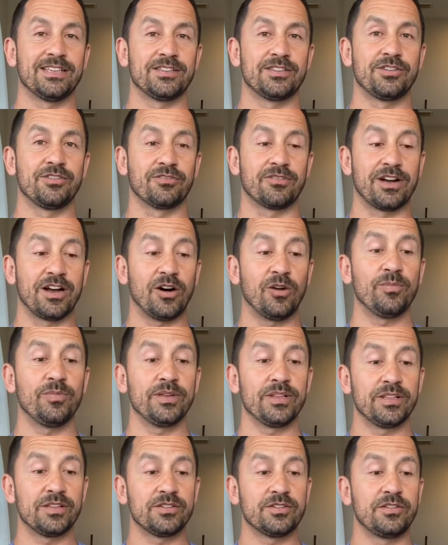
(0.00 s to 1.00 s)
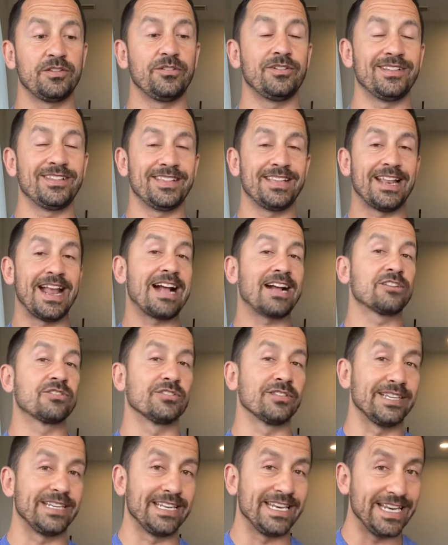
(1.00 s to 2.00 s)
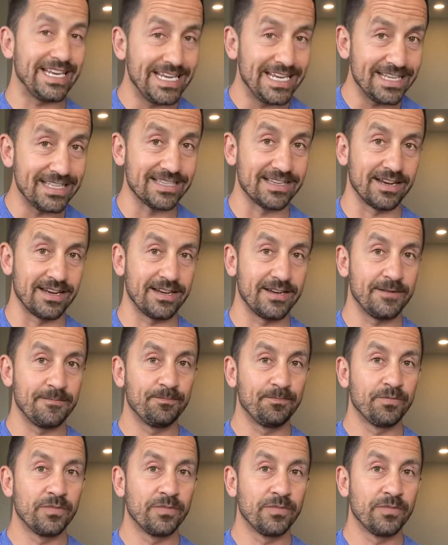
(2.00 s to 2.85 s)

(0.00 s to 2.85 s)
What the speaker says: you're helping the student that actually needs it,